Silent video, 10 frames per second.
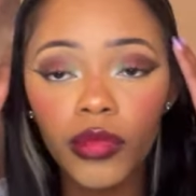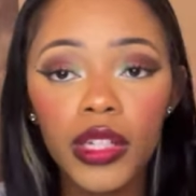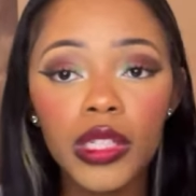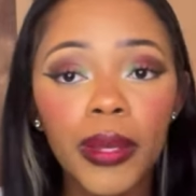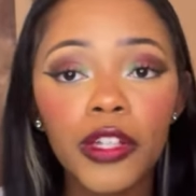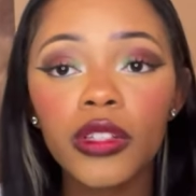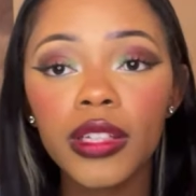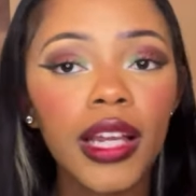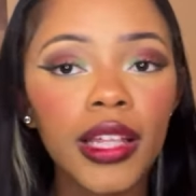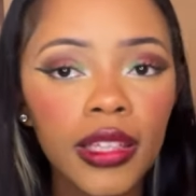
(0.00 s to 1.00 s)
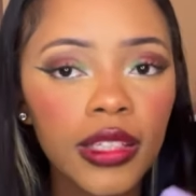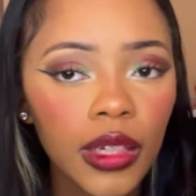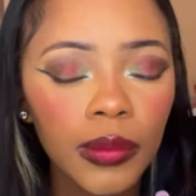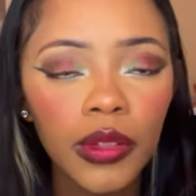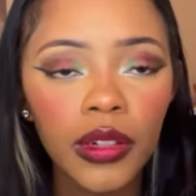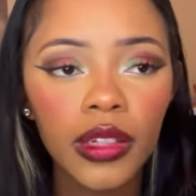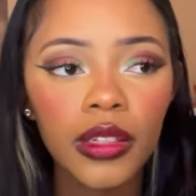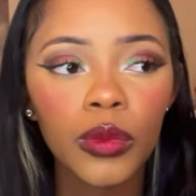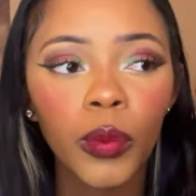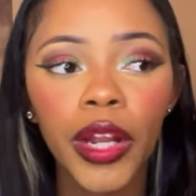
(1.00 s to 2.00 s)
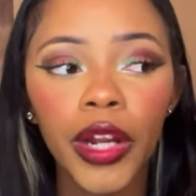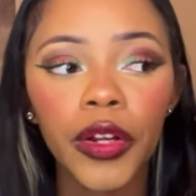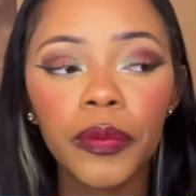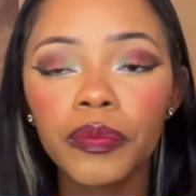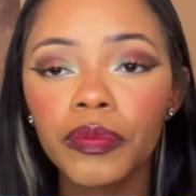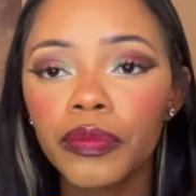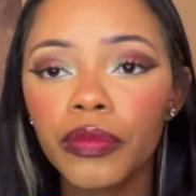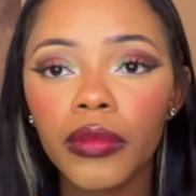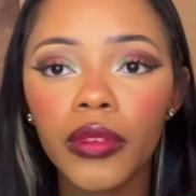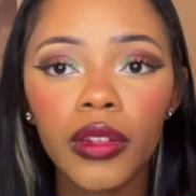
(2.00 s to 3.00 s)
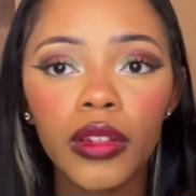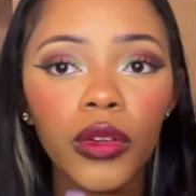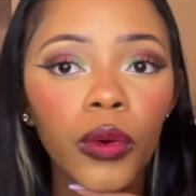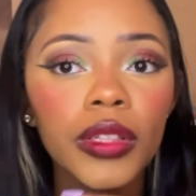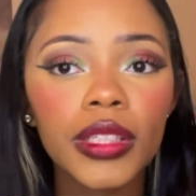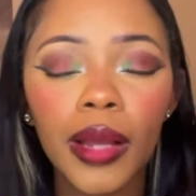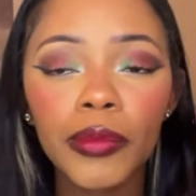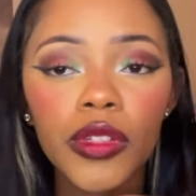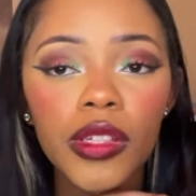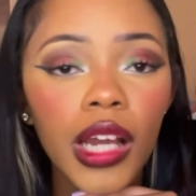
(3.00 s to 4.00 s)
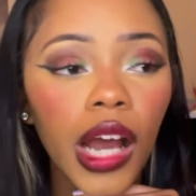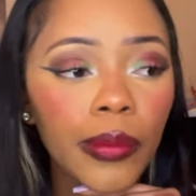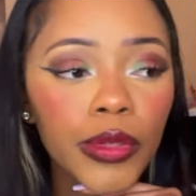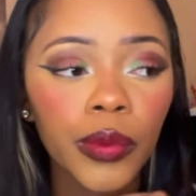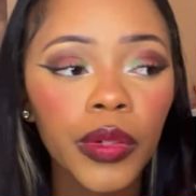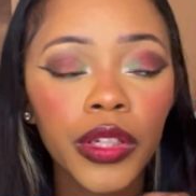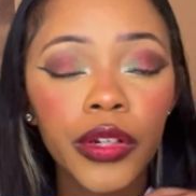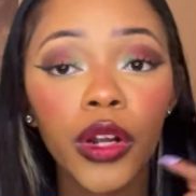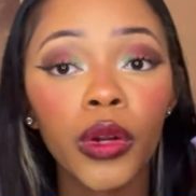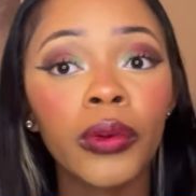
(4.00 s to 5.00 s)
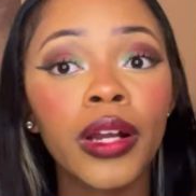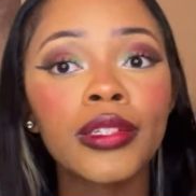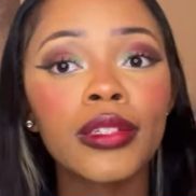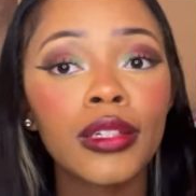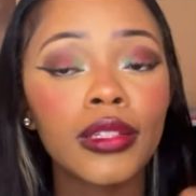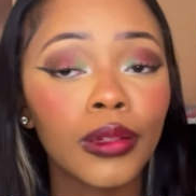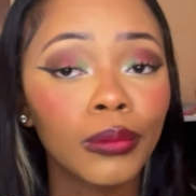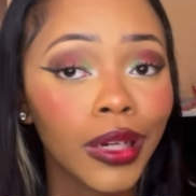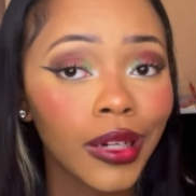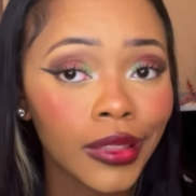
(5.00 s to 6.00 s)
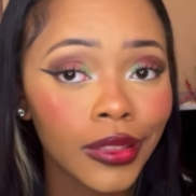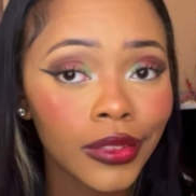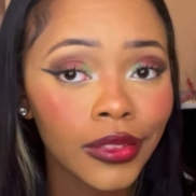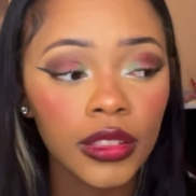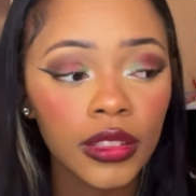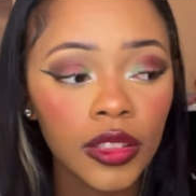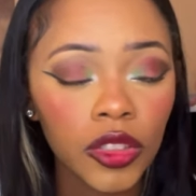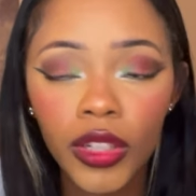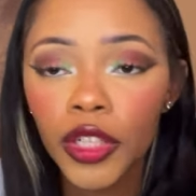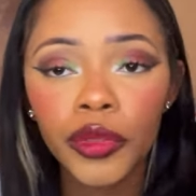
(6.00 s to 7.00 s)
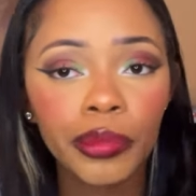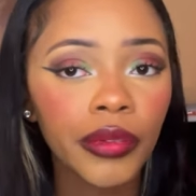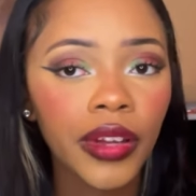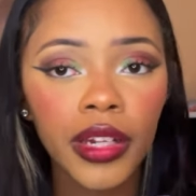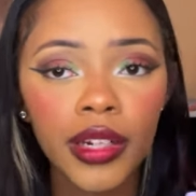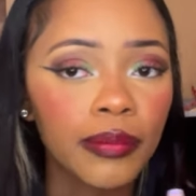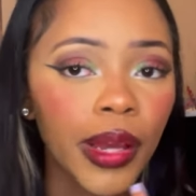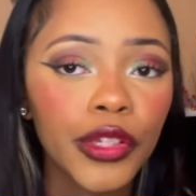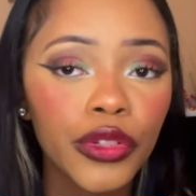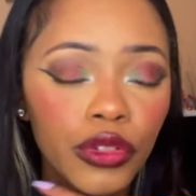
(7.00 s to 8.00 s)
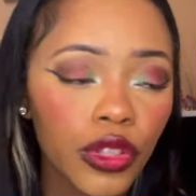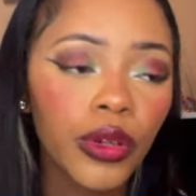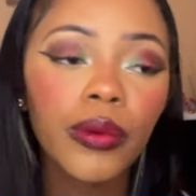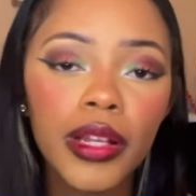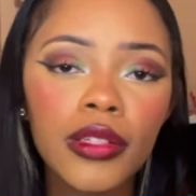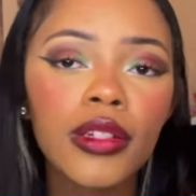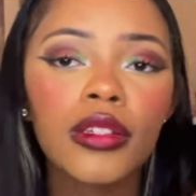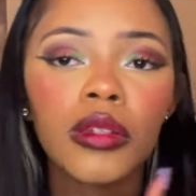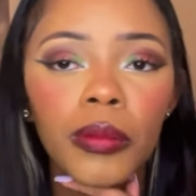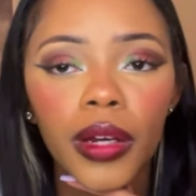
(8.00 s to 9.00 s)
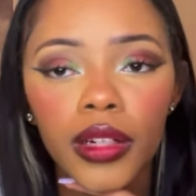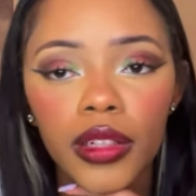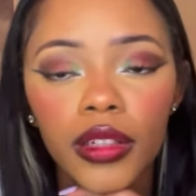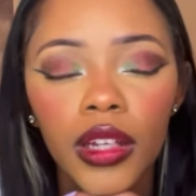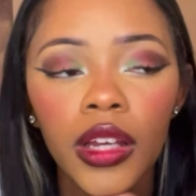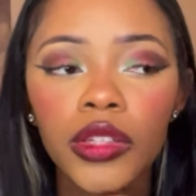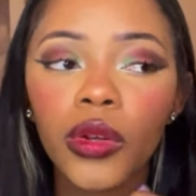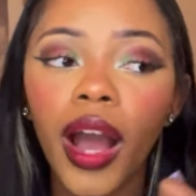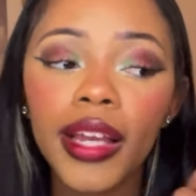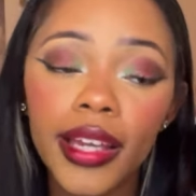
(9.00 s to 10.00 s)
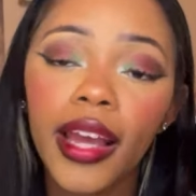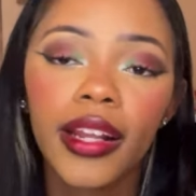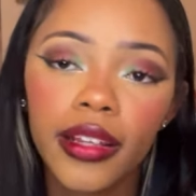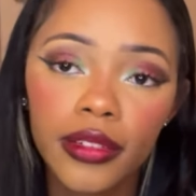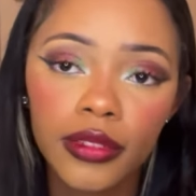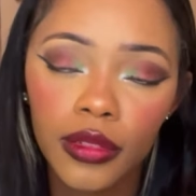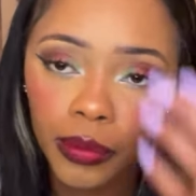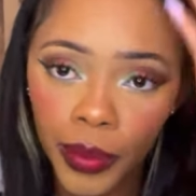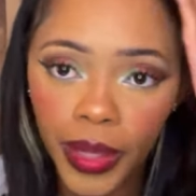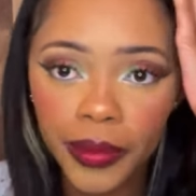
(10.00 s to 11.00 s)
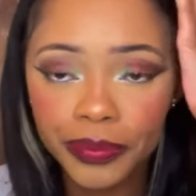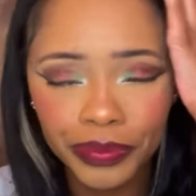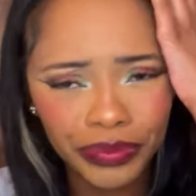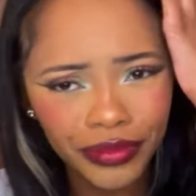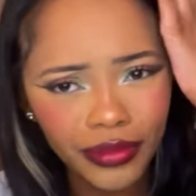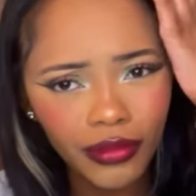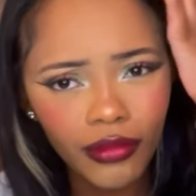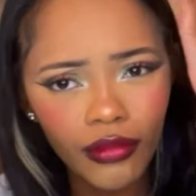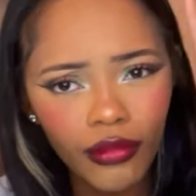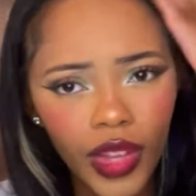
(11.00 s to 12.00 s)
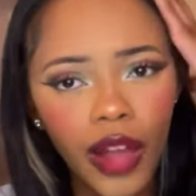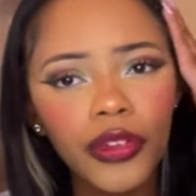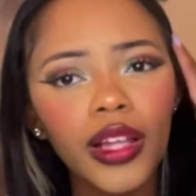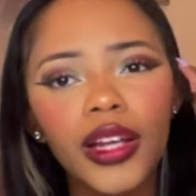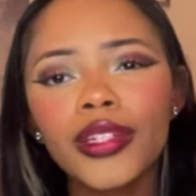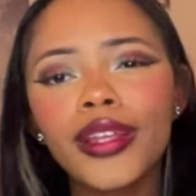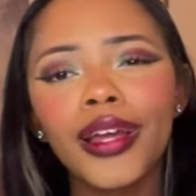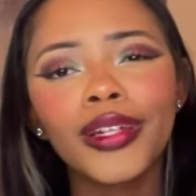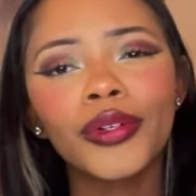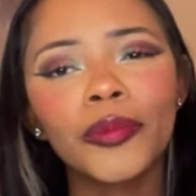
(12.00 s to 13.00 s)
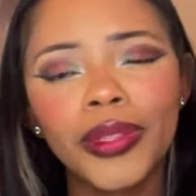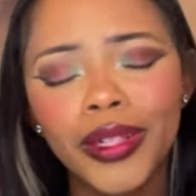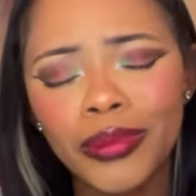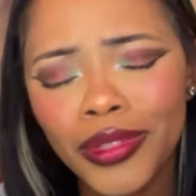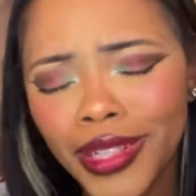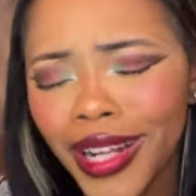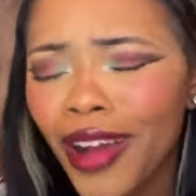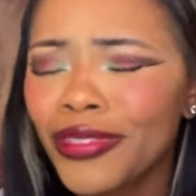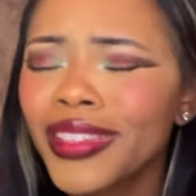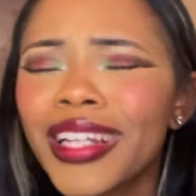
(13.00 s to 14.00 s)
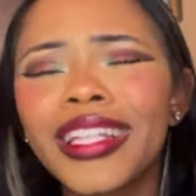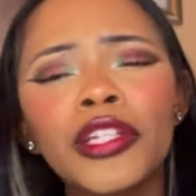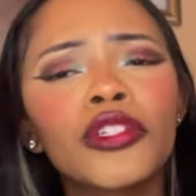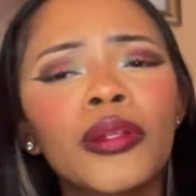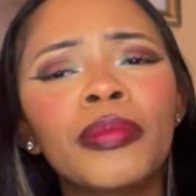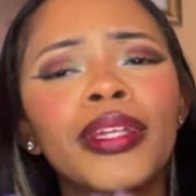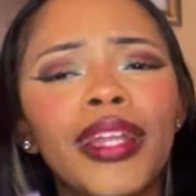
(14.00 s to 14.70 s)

especially in these communities where the only time you see cops are when they're arresting somebody. They're not doing preventative measures. They're arresting somebody. So I get it, but I feel like because Eddie grew up in the community, I feel like they should have been